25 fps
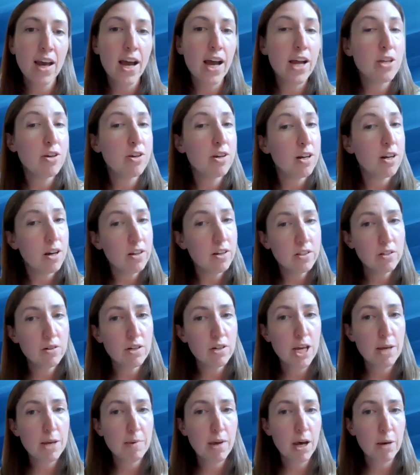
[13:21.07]
And you can also
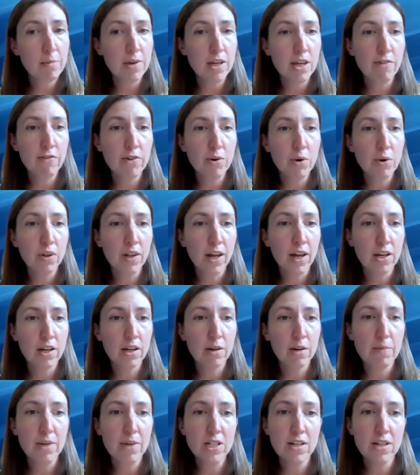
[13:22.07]
email me if you would
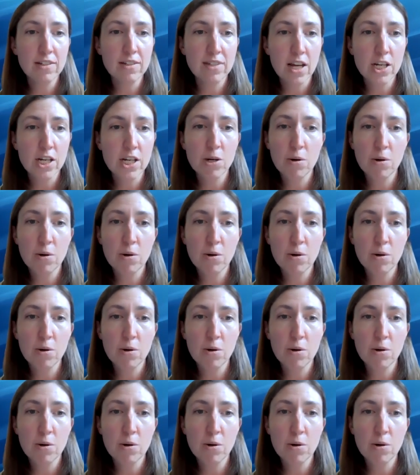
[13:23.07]
like me to send